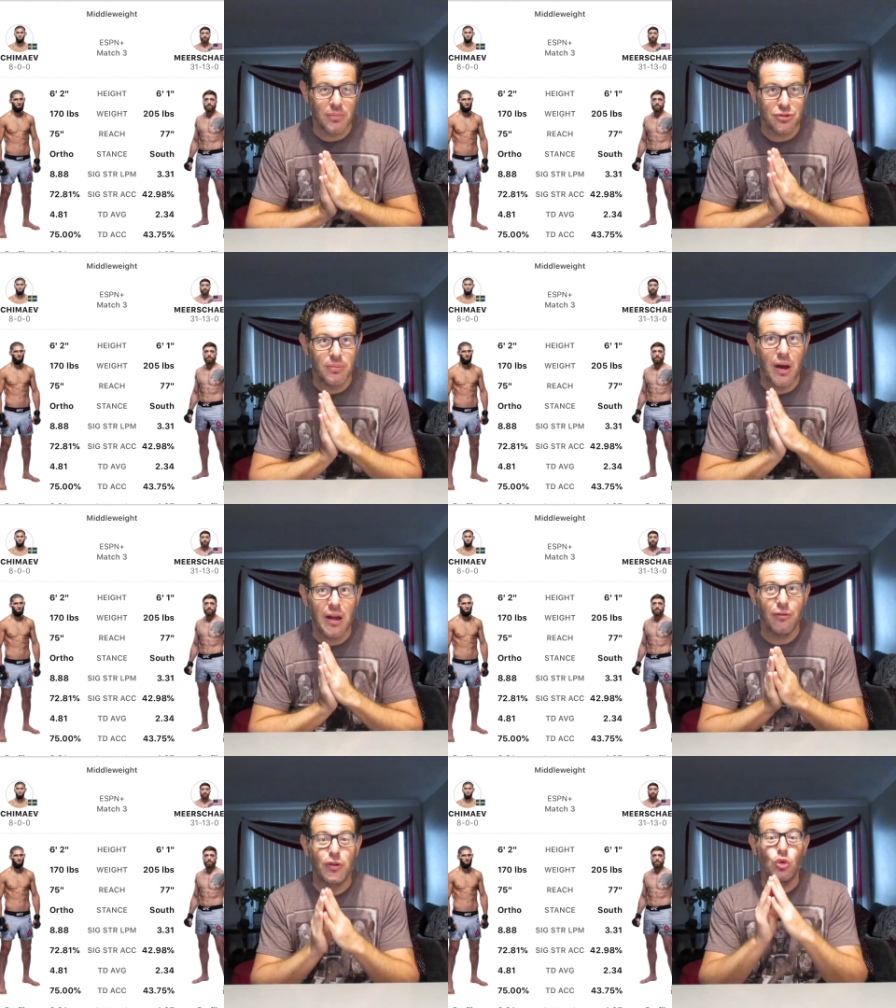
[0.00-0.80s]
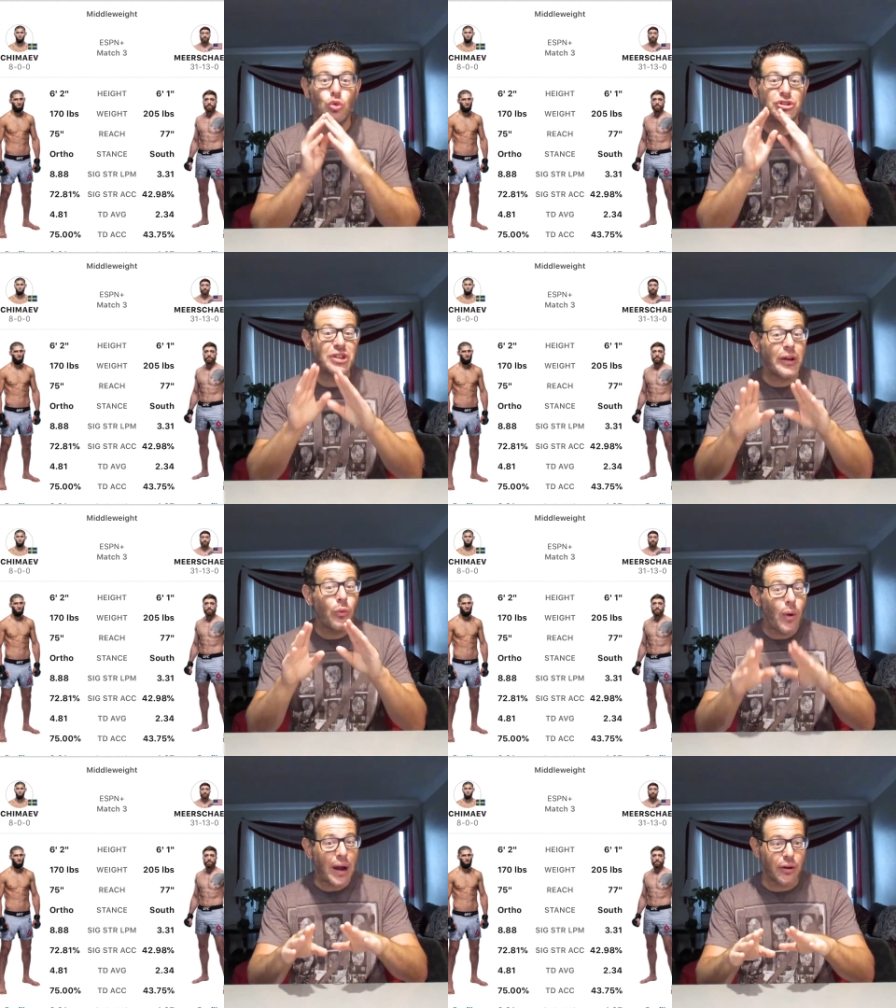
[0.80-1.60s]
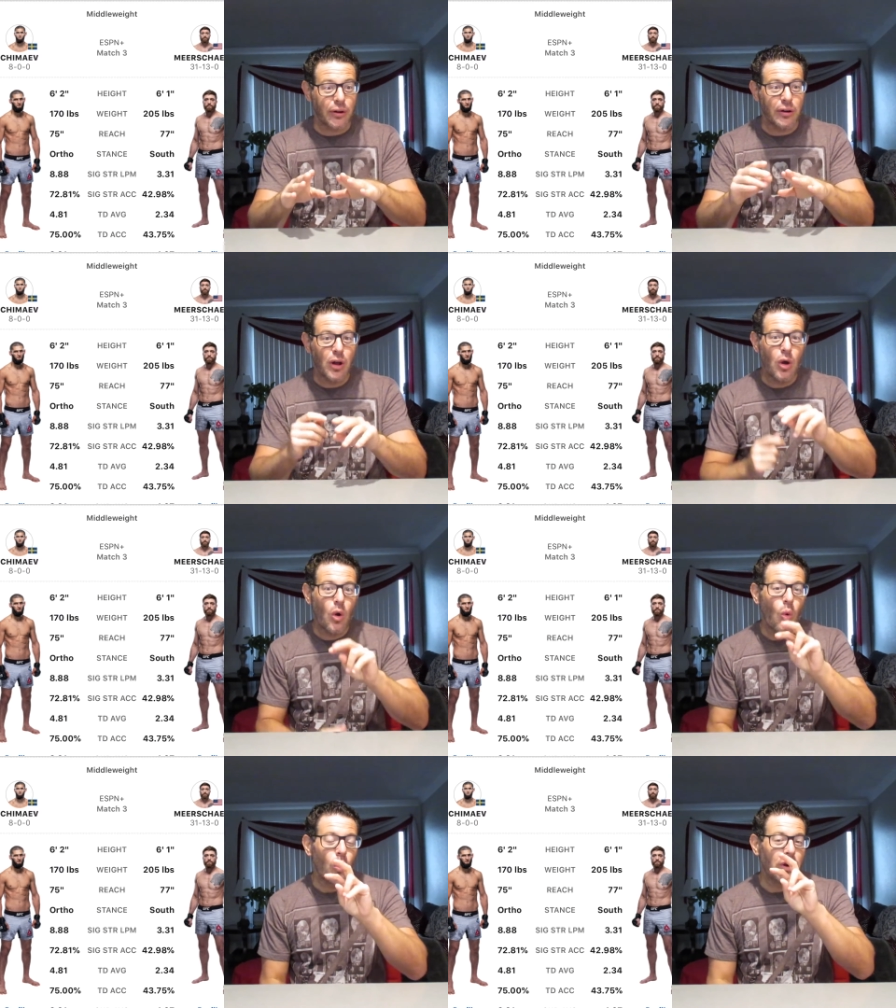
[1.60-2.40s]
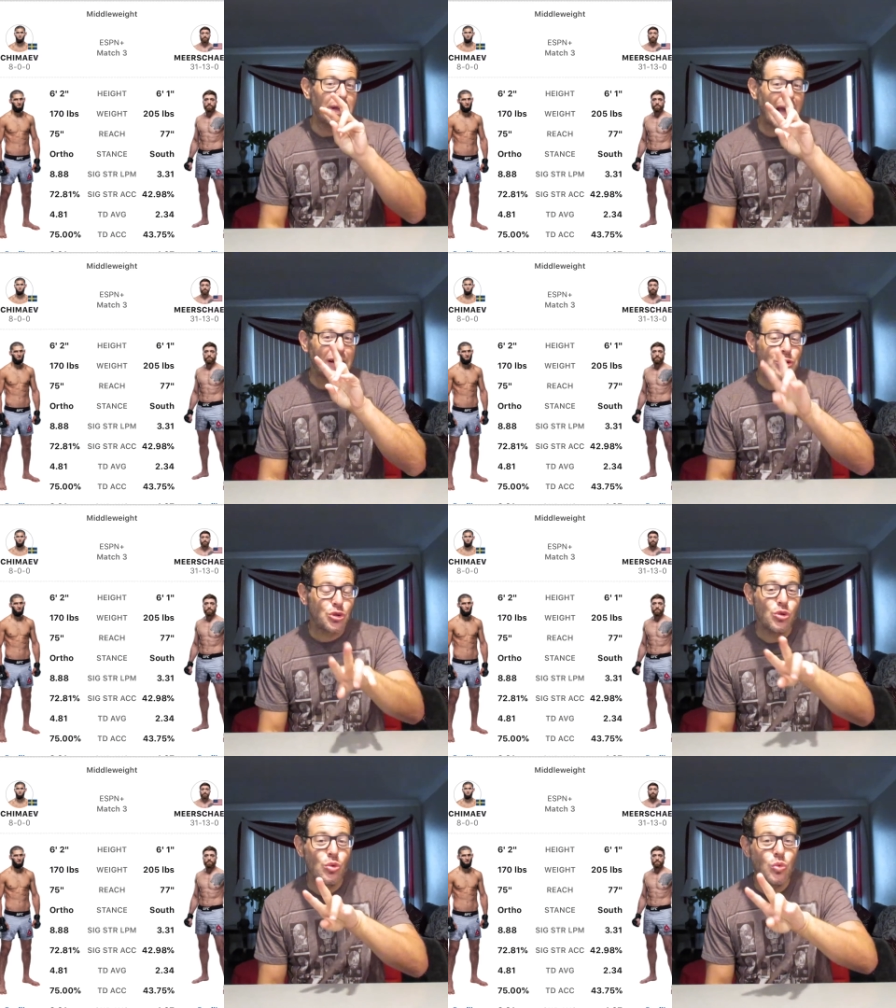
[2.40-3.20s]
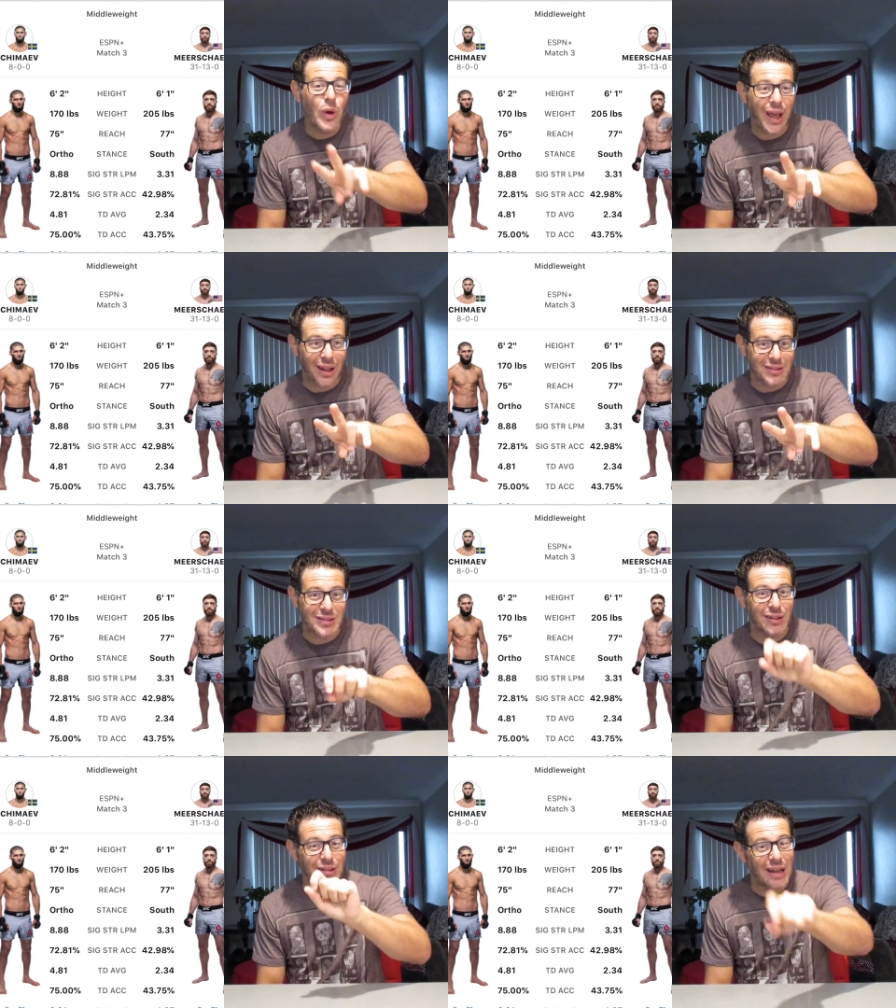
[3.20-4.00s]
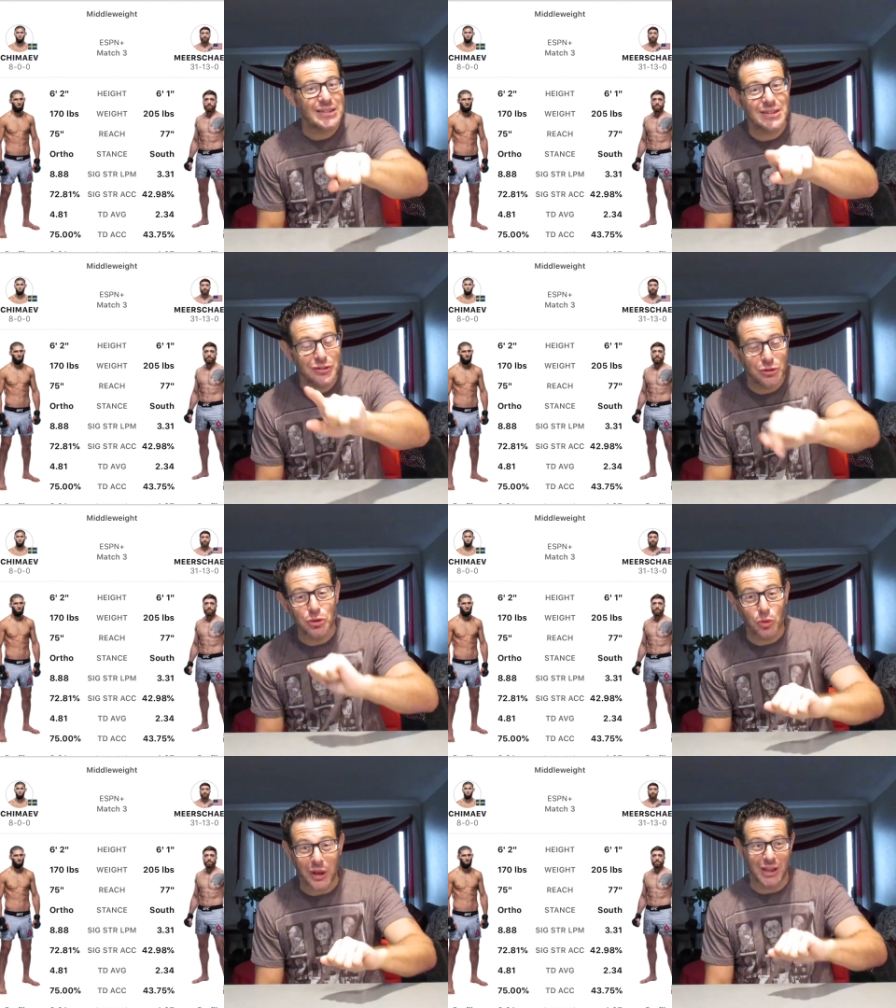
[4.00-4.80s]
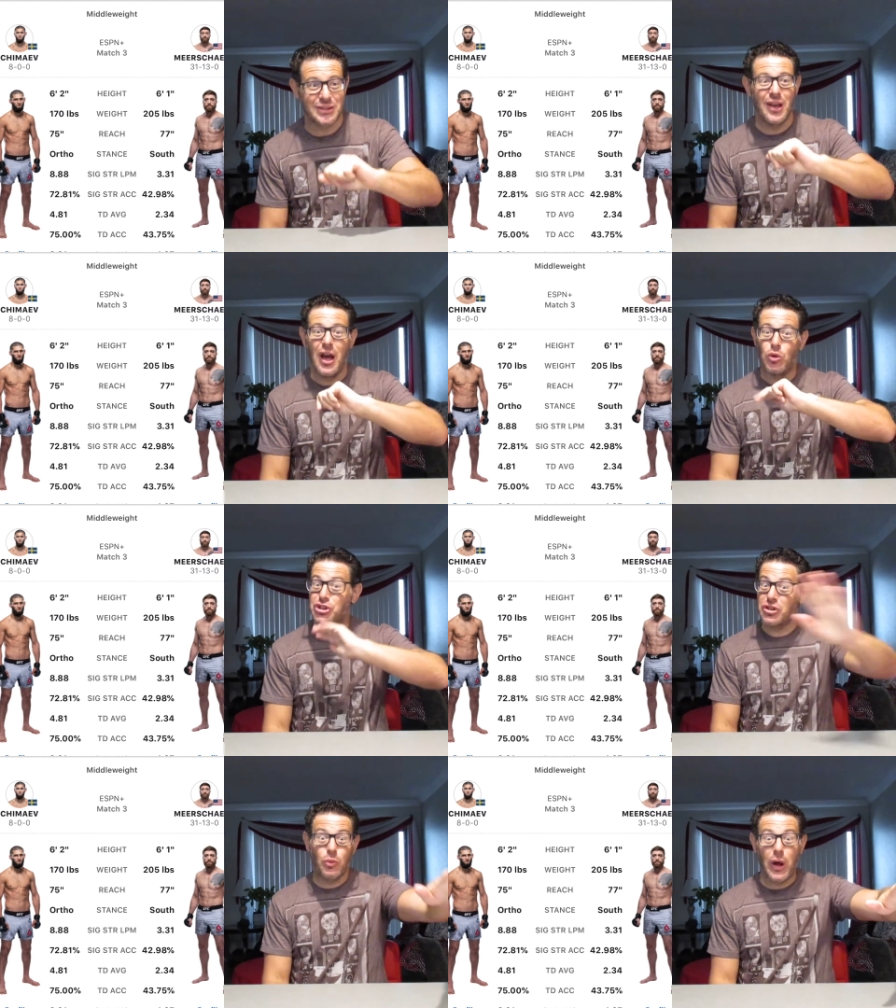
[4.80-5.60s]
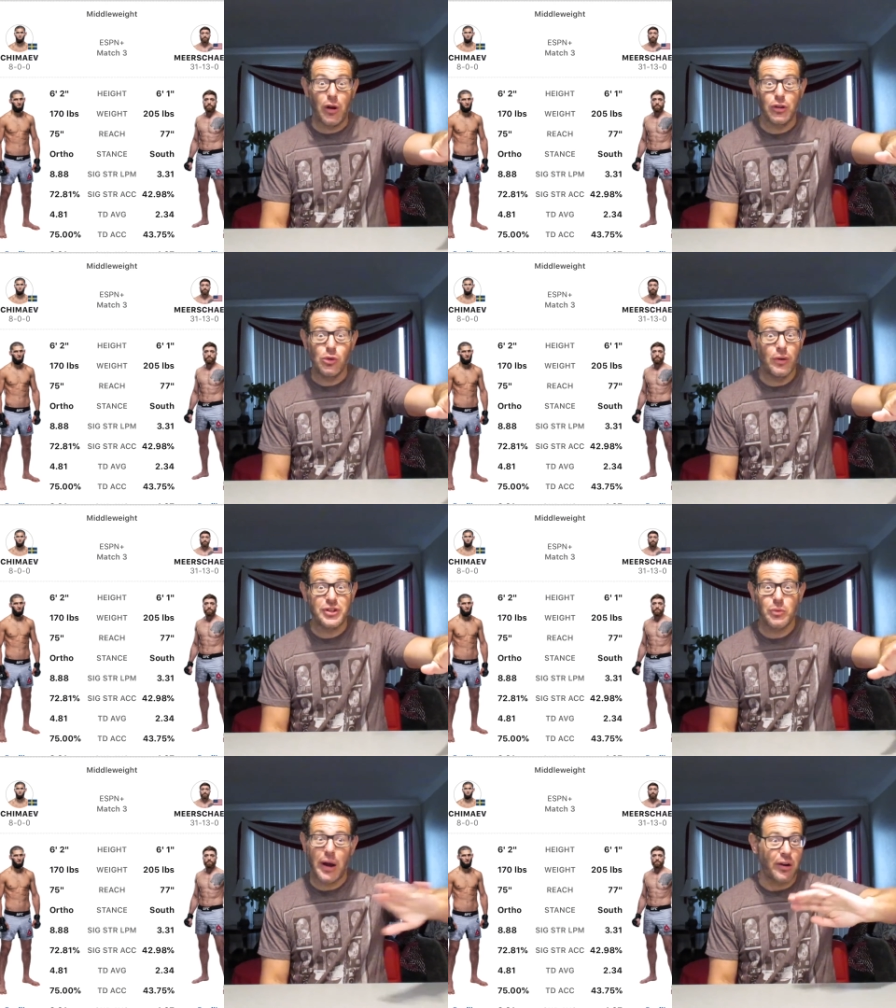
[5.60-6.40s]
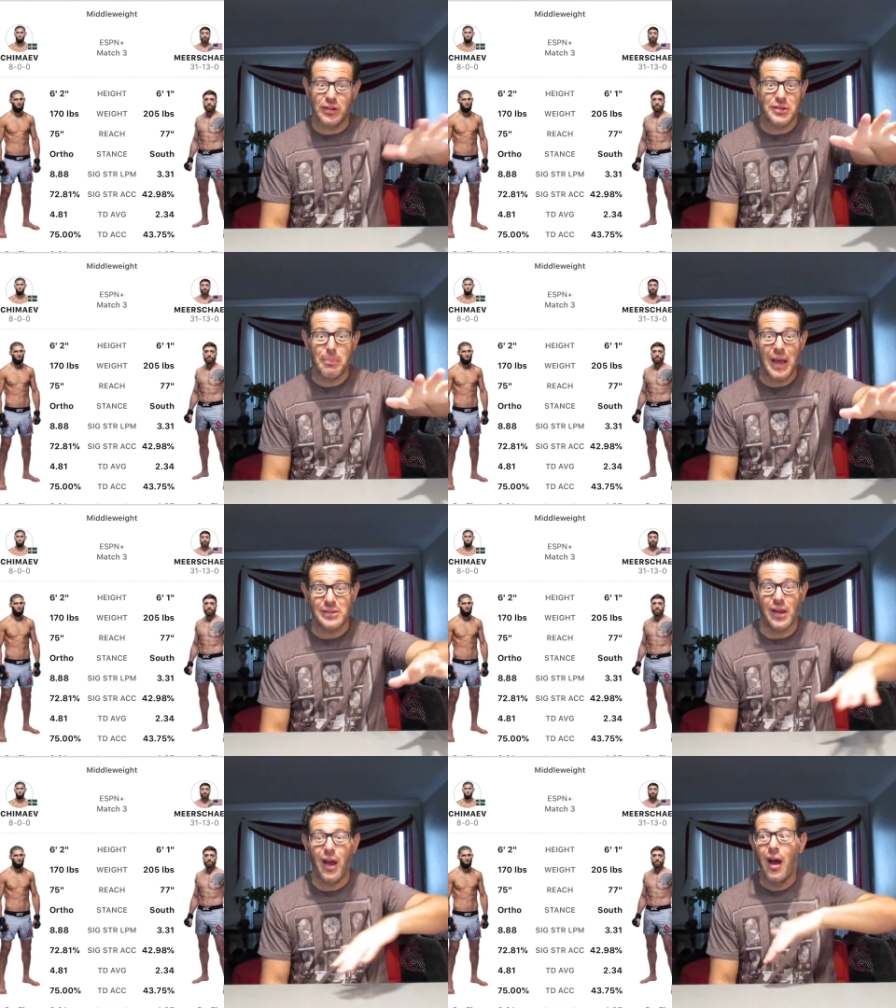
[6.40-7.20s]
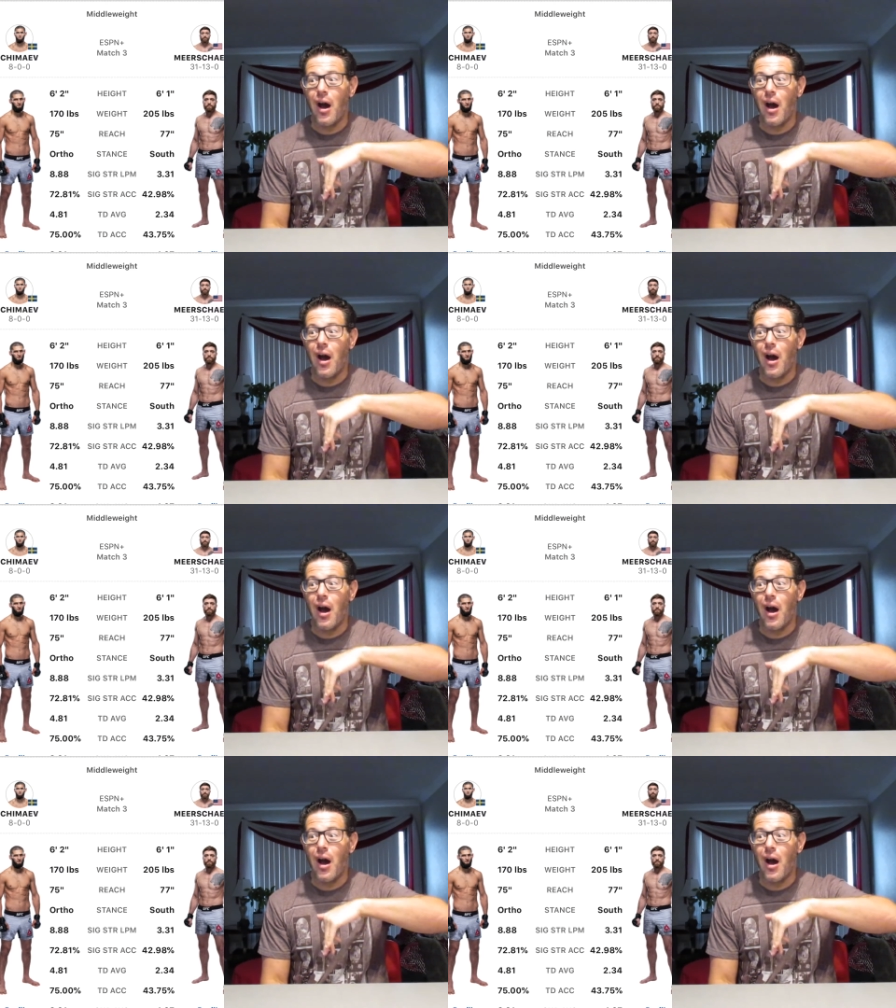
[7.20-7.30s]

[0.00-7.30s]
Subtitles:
Chimaev, who set a record where he had 2 wins in less than 2 weeks, which is a UFC record. It's amazing.